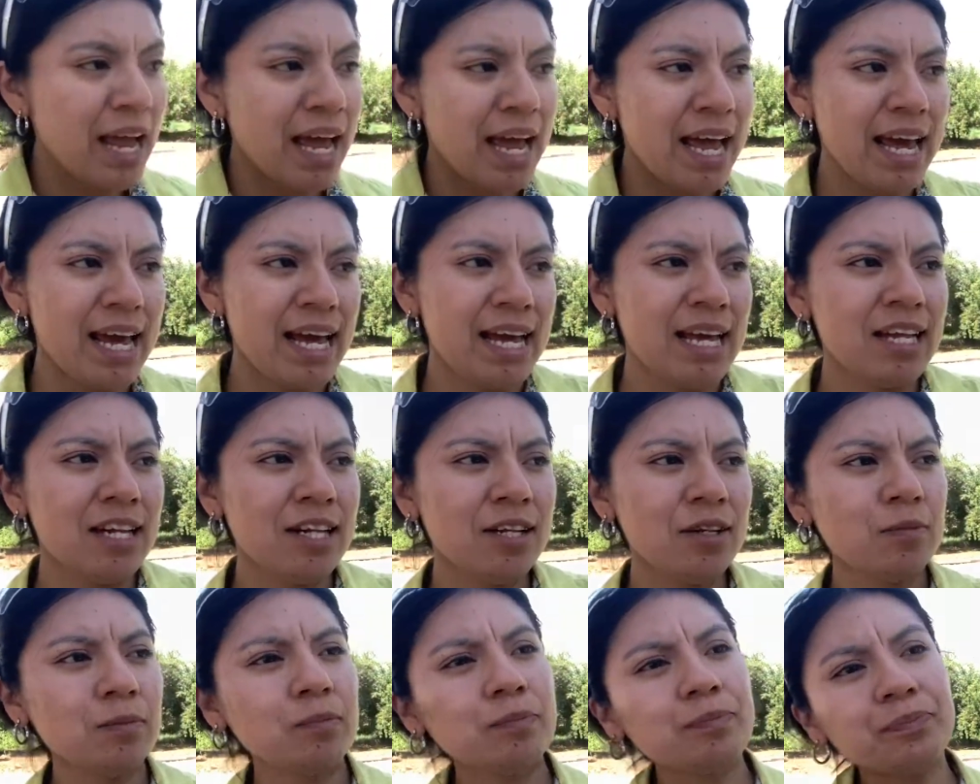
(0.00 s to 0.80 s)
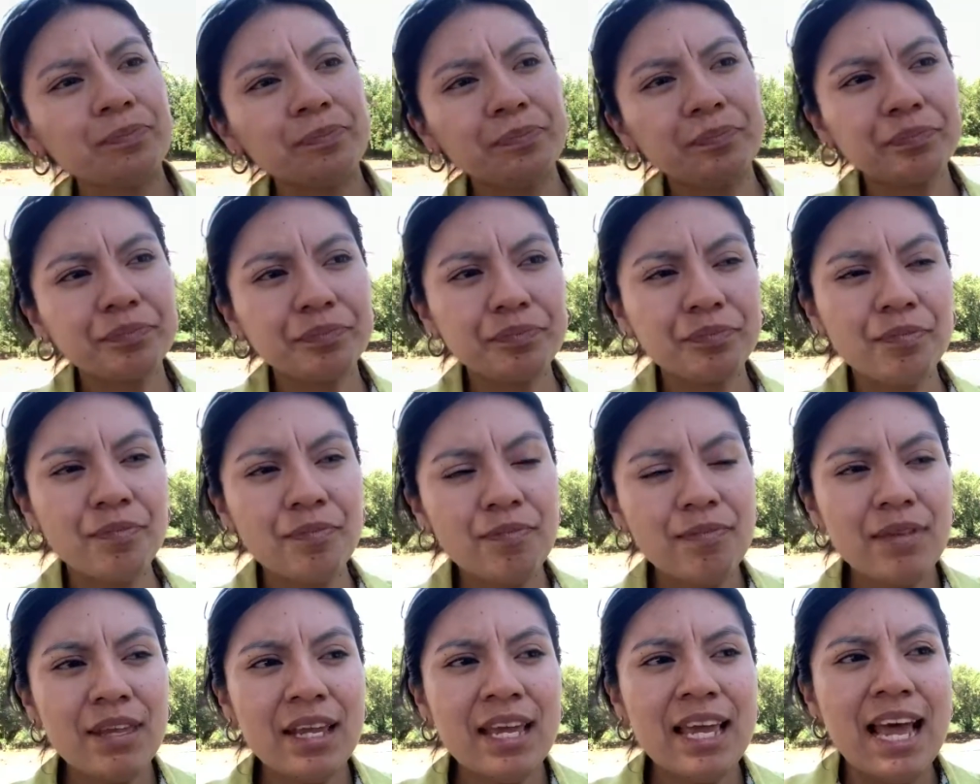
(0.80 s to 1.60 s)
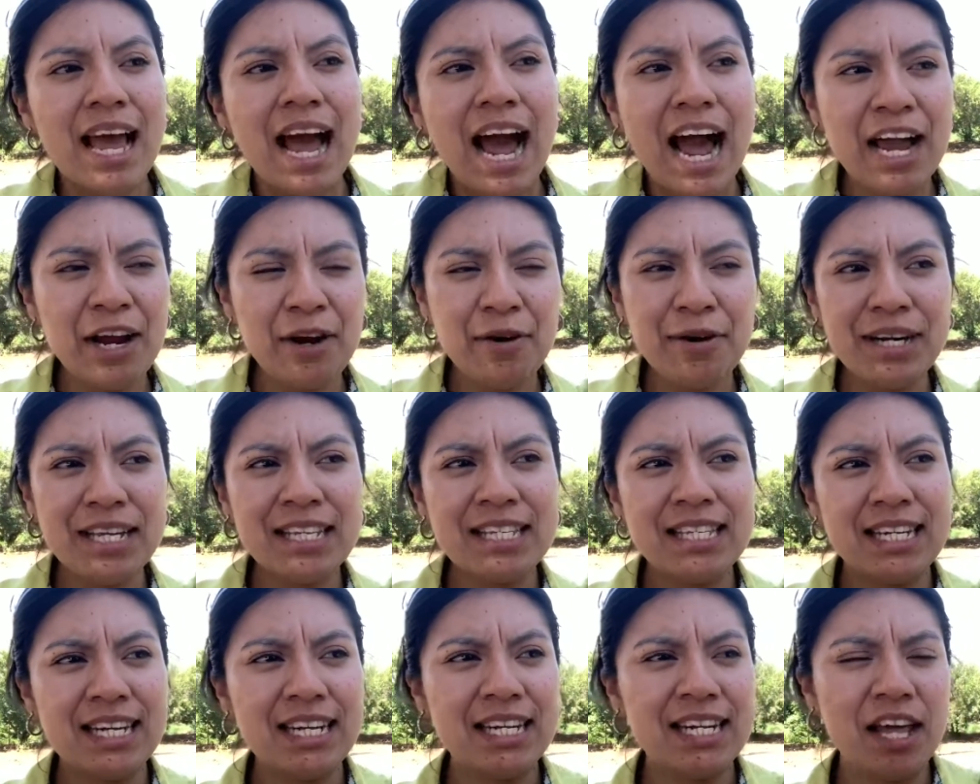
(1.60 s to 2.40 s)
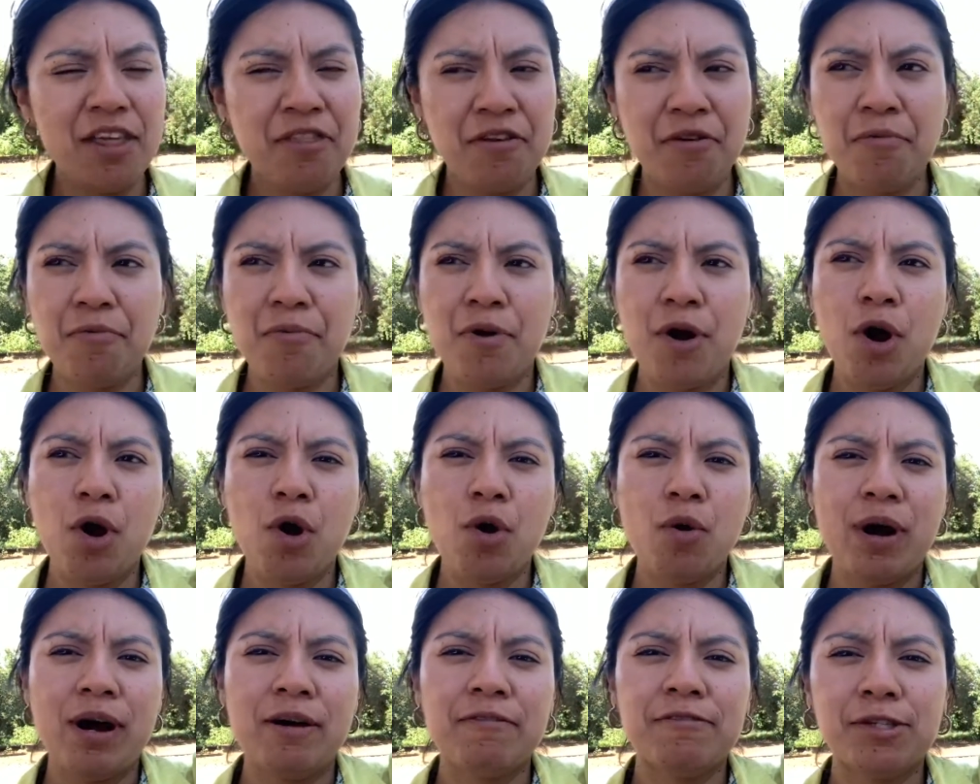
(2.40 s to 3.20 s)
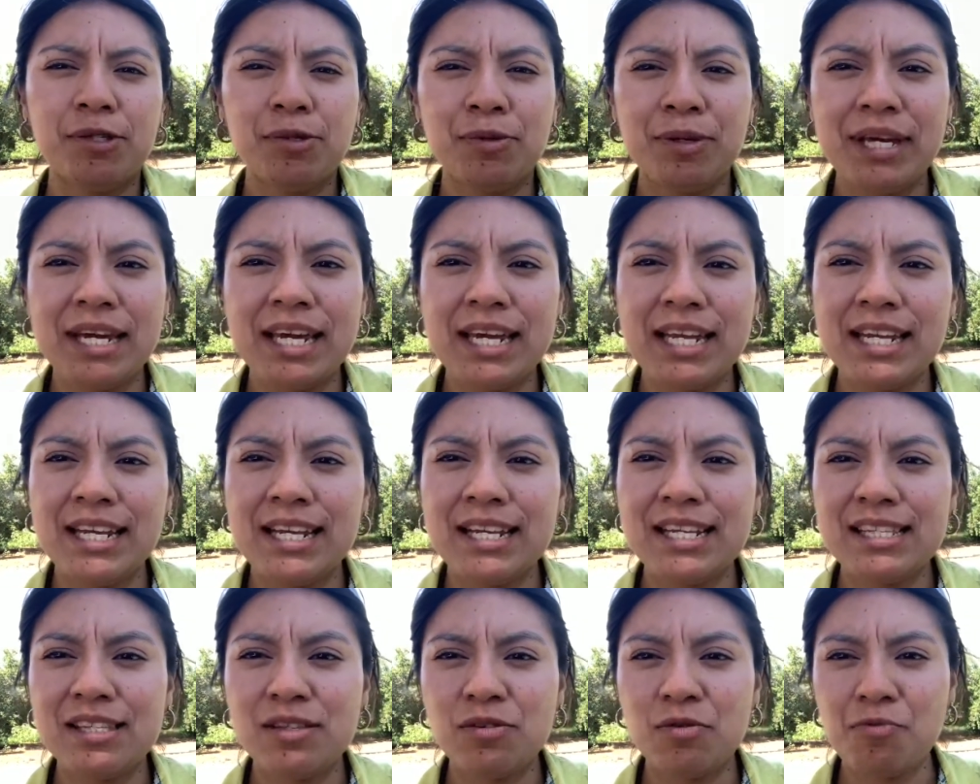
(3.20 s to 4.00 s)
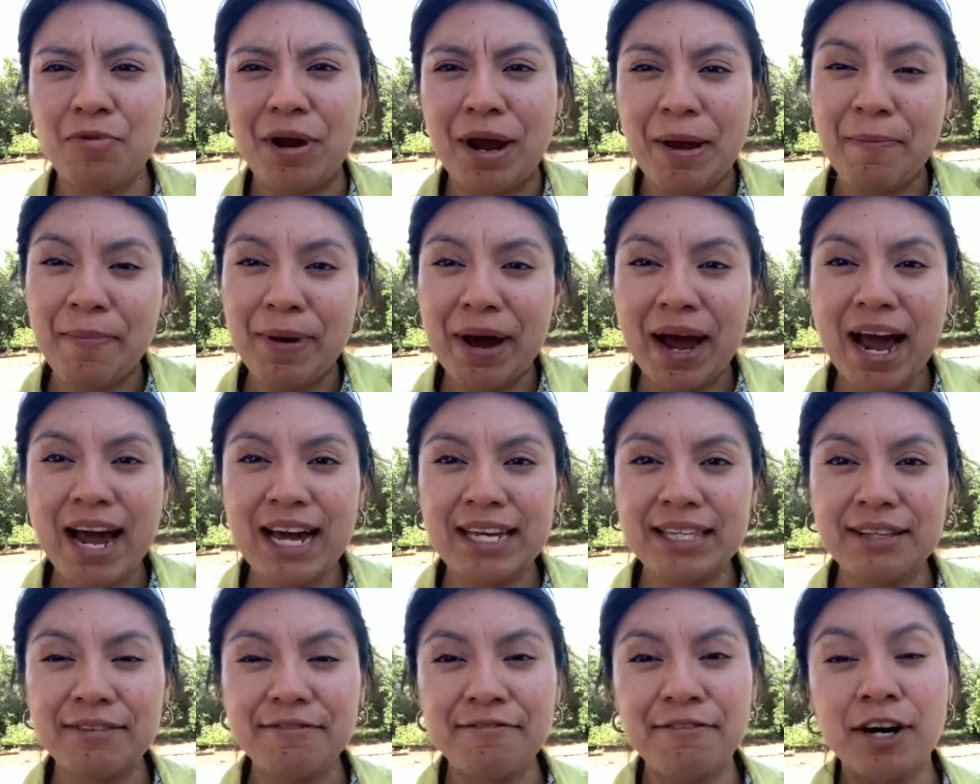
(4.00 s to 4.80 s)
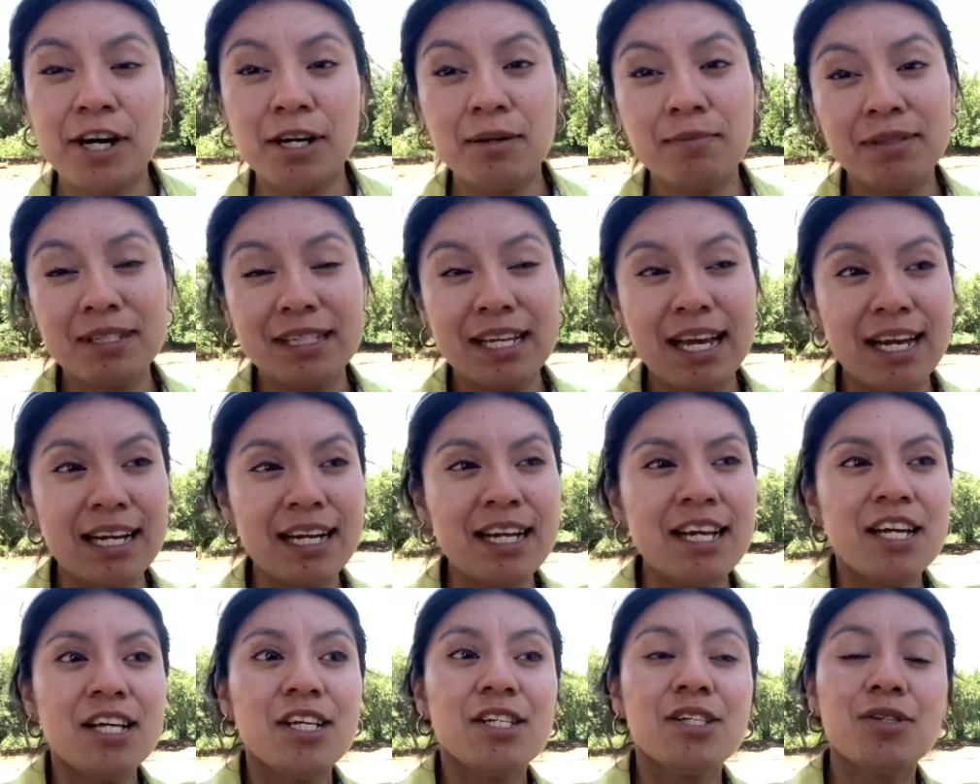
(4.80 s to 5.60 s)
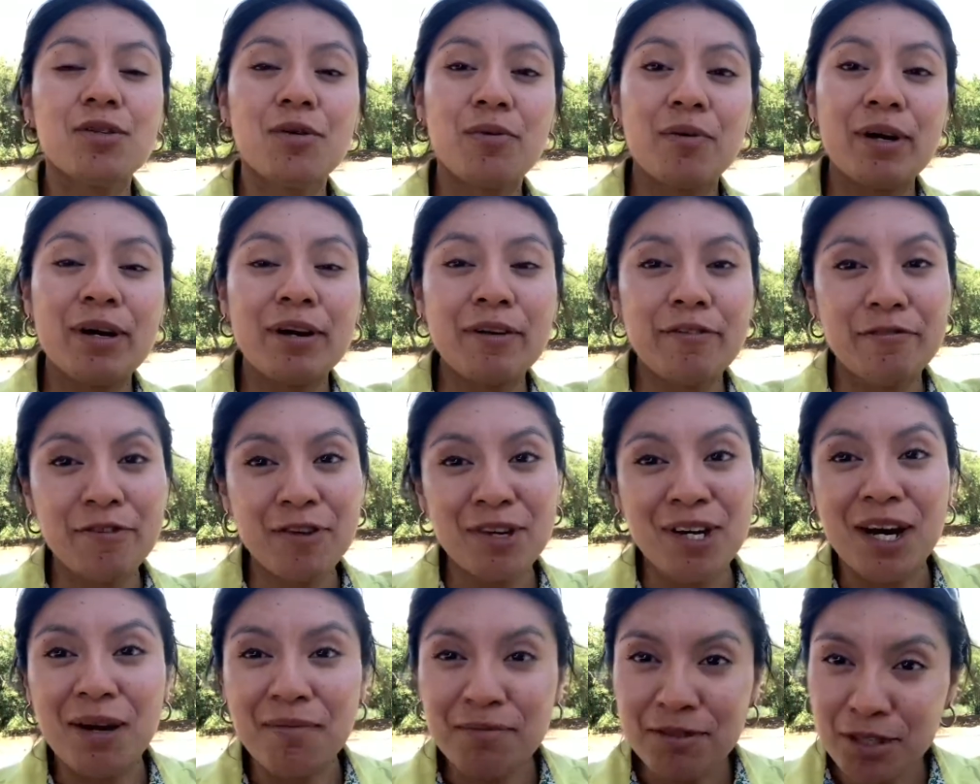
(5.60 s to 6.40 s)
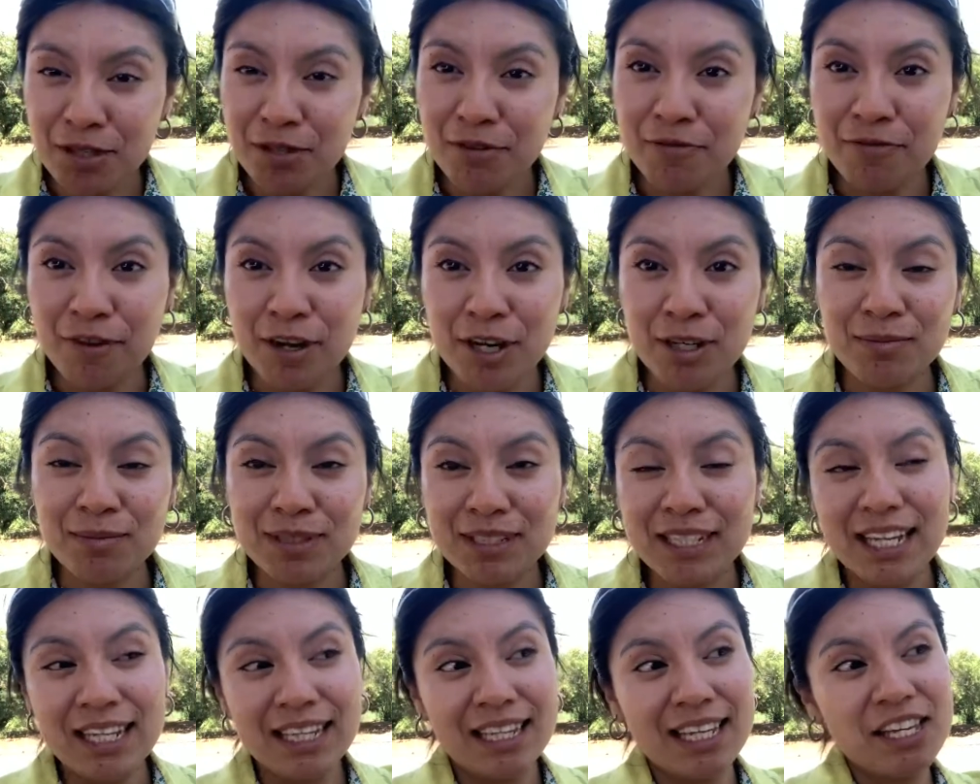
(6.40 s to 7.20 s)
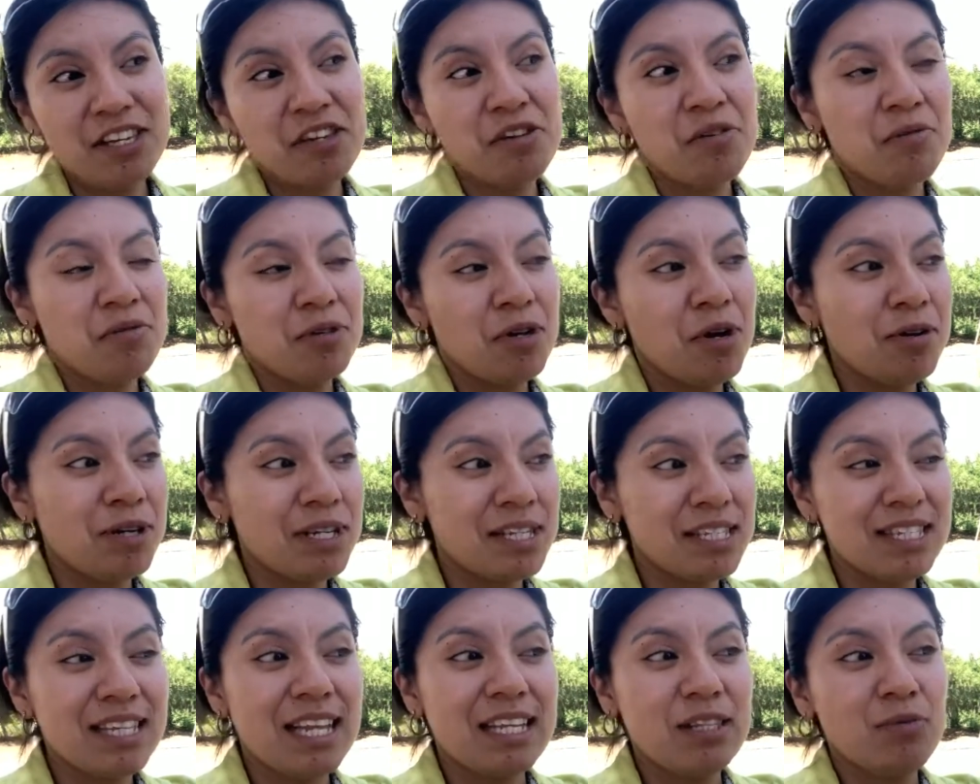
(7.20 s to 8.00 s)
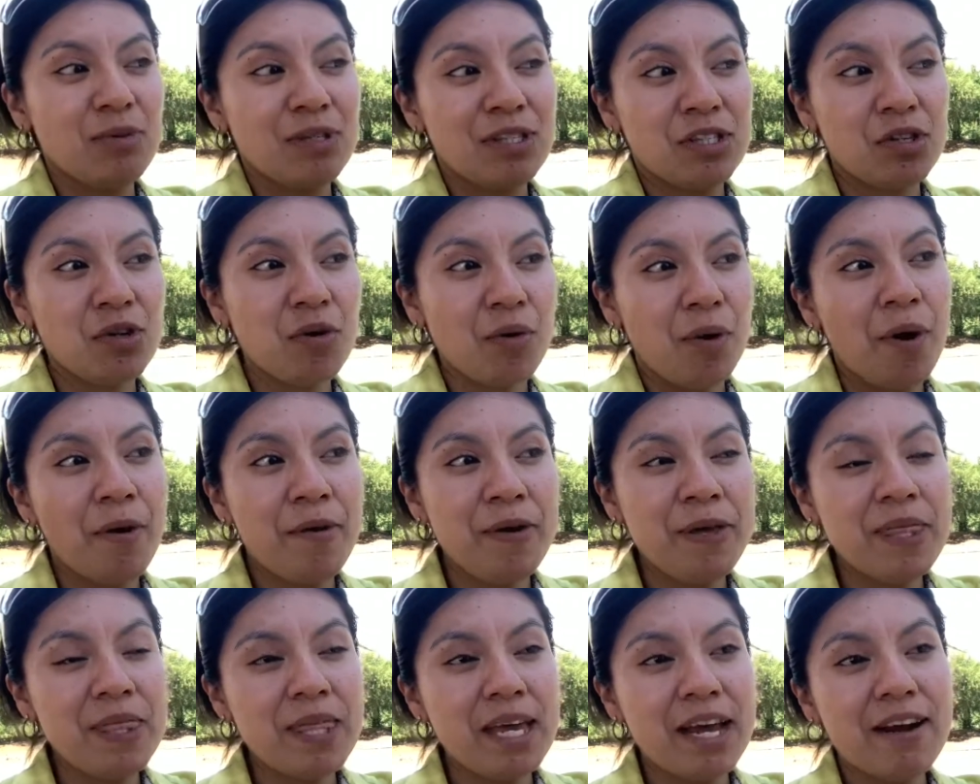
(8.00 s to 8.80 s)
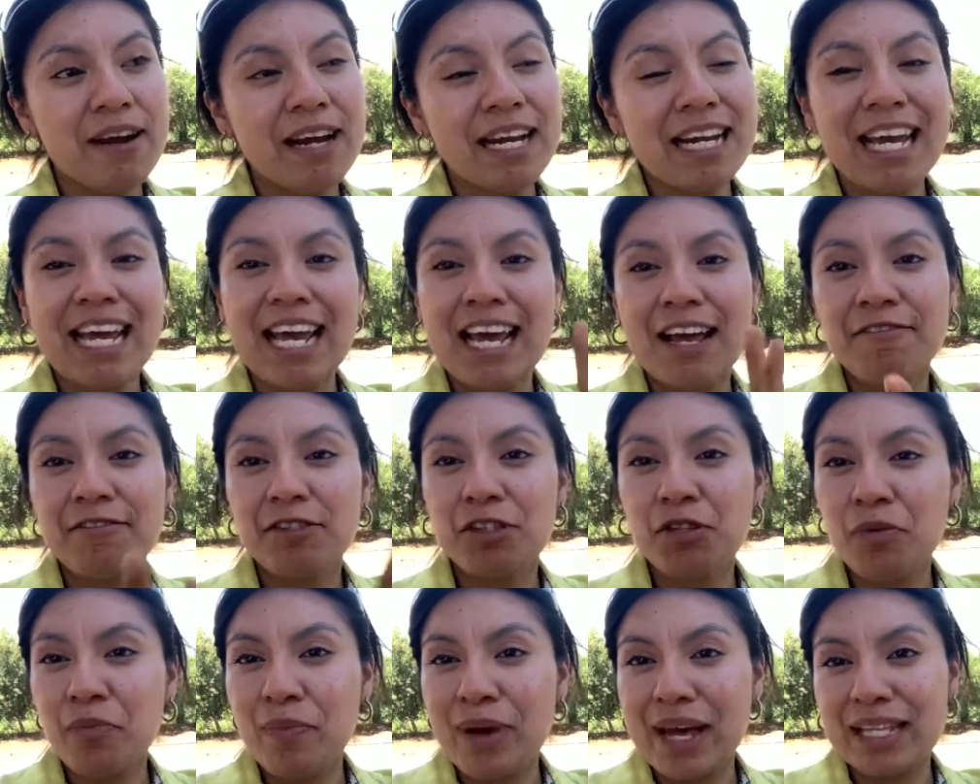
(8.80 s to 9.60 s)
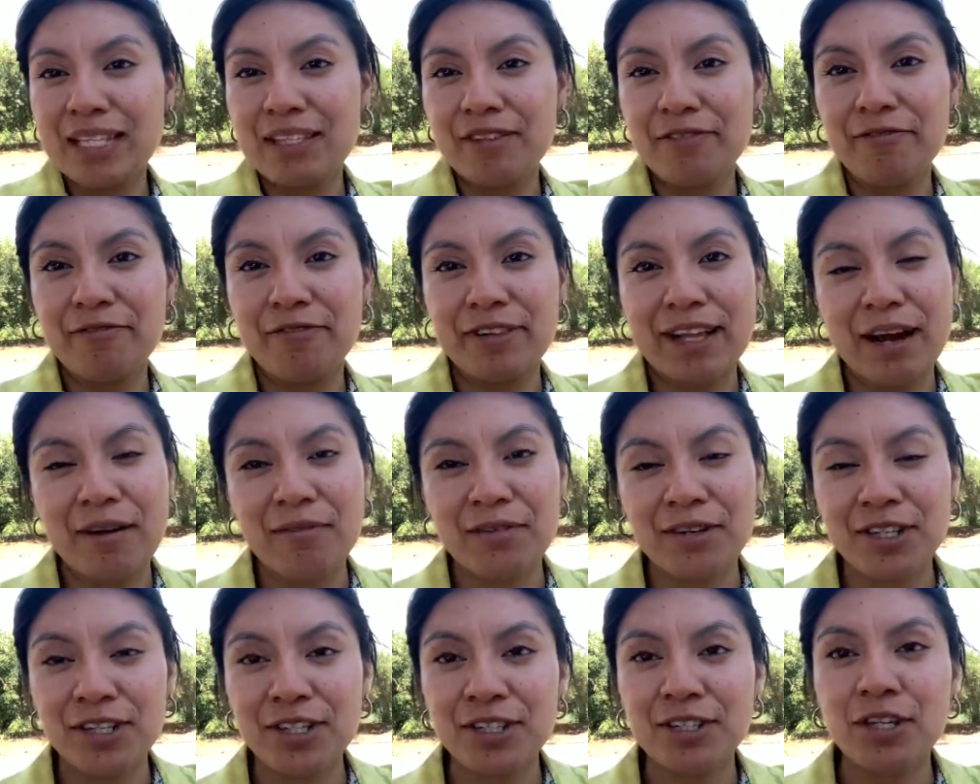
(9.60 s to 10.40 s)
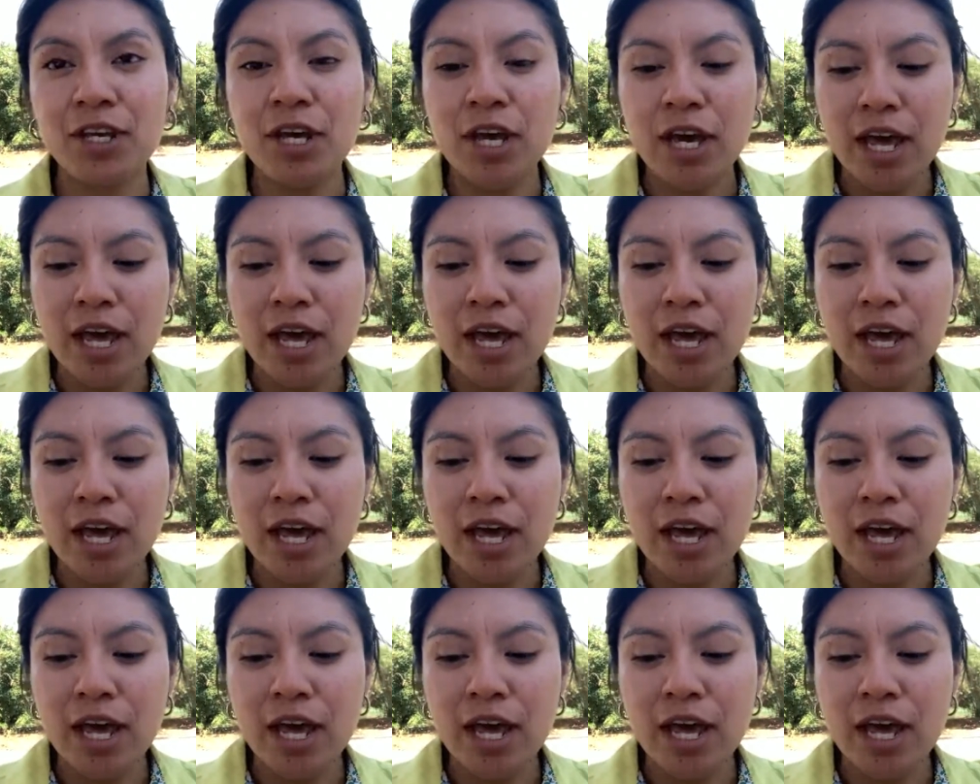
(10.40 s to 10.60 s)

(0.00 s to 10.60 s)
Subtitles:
And I already did another row of zucchinis right behind the farm stand. So if you come to the farm stand, then you'll notice that's what's growing there. And I have 2 beds of flowers.